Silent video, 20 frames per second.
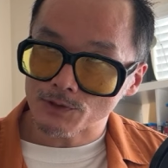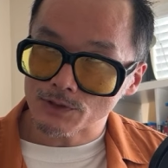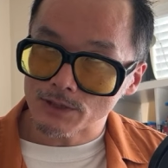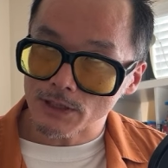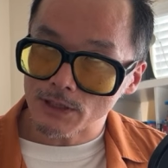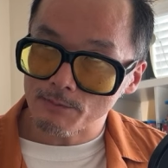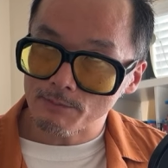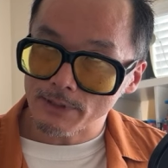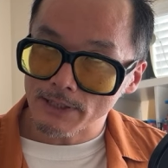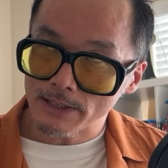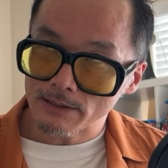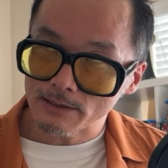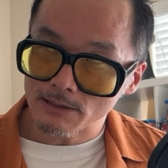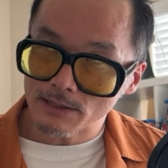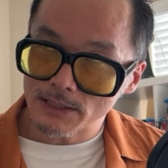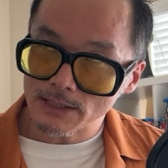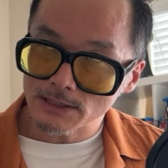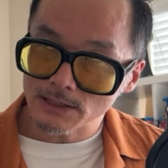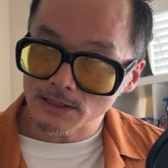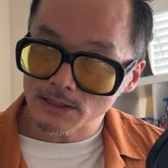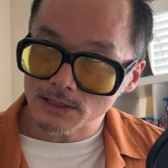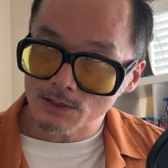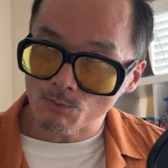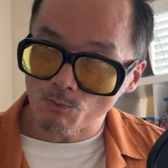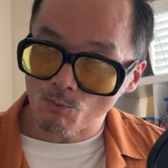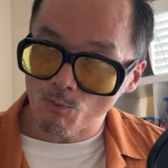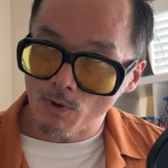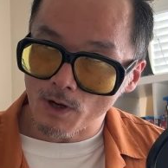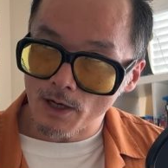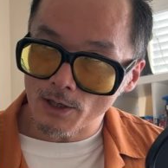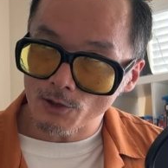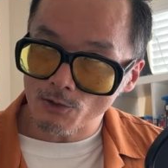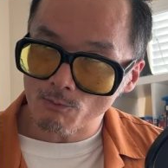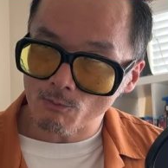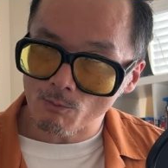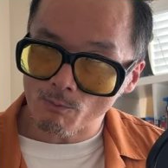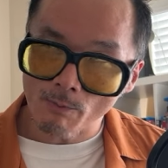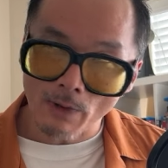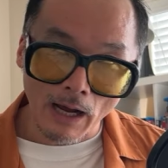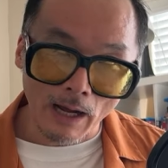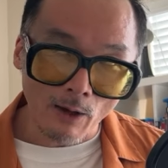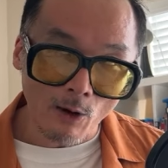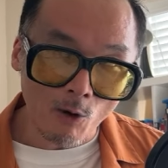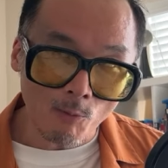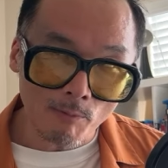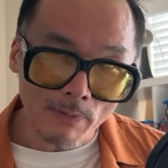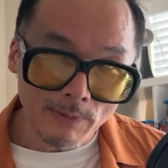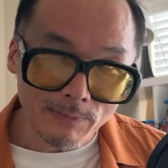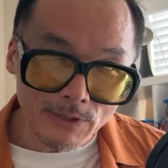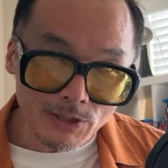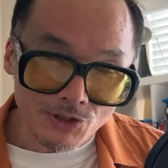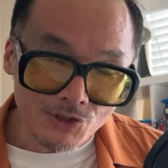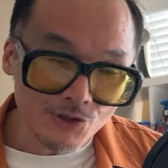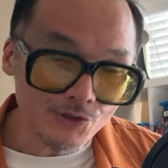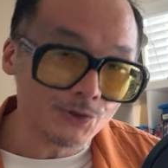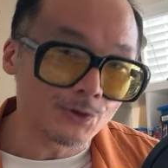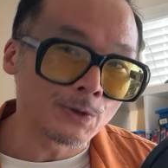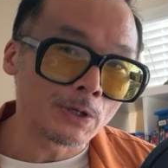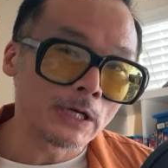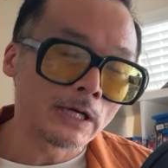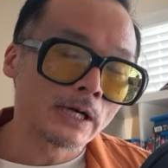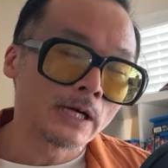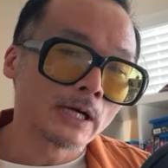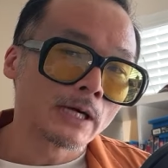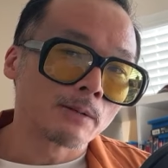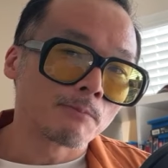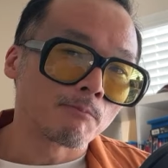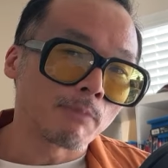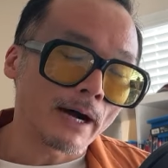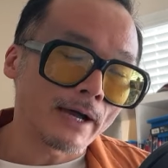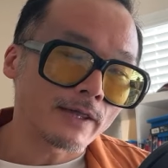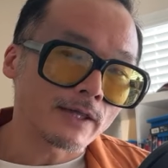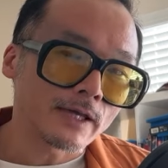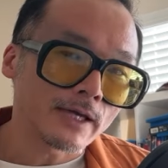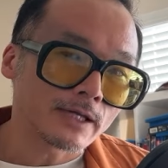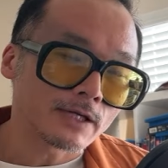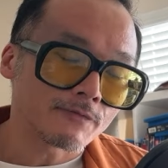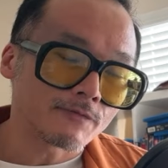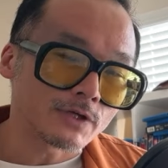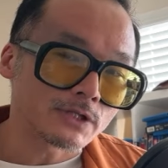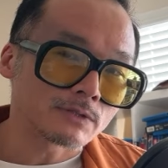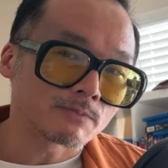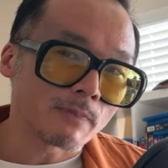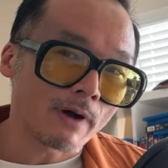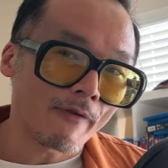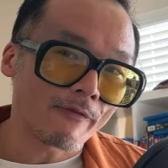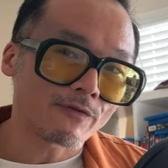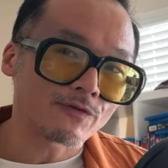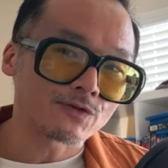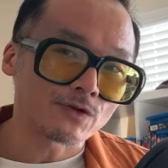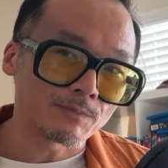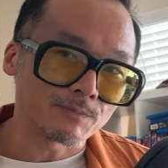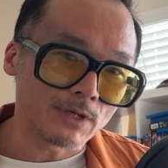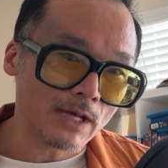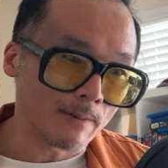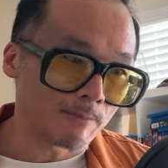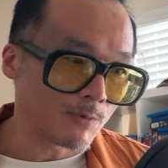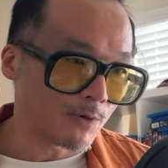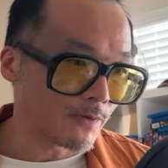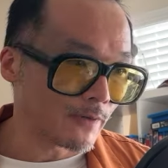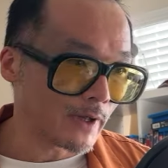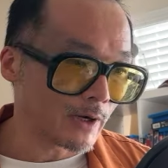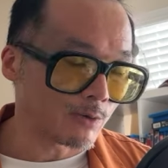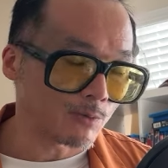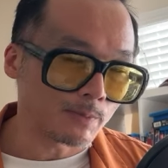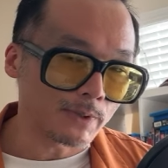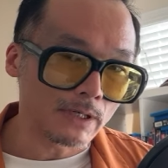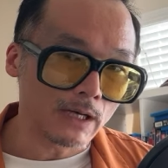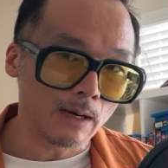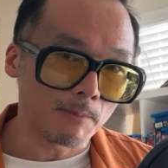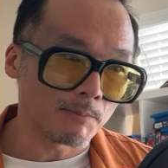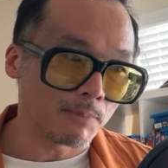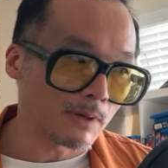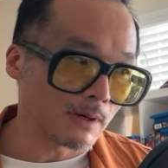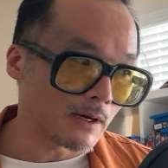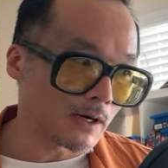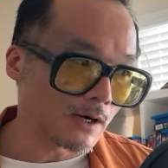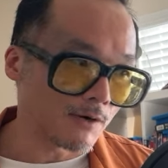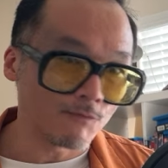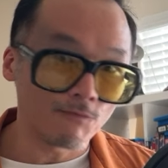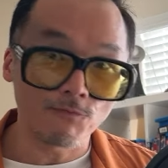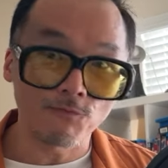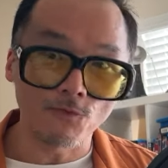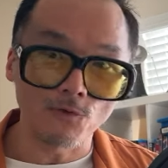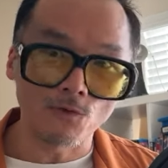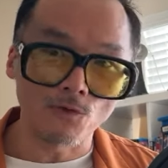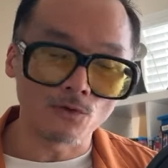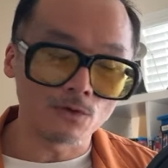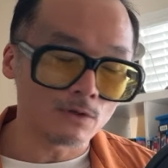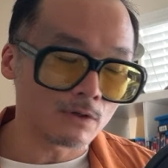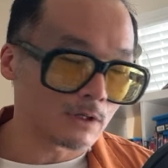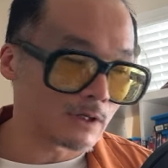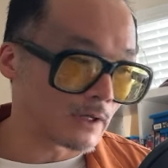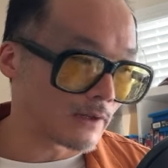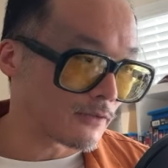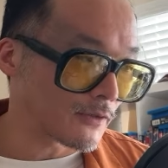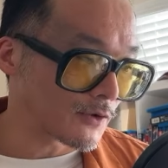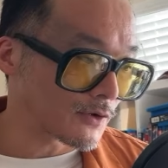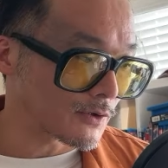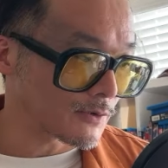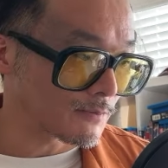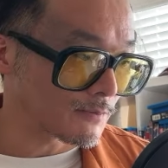to be at least one, I hope maybe two, by the end of this month, September, that'll be up full on the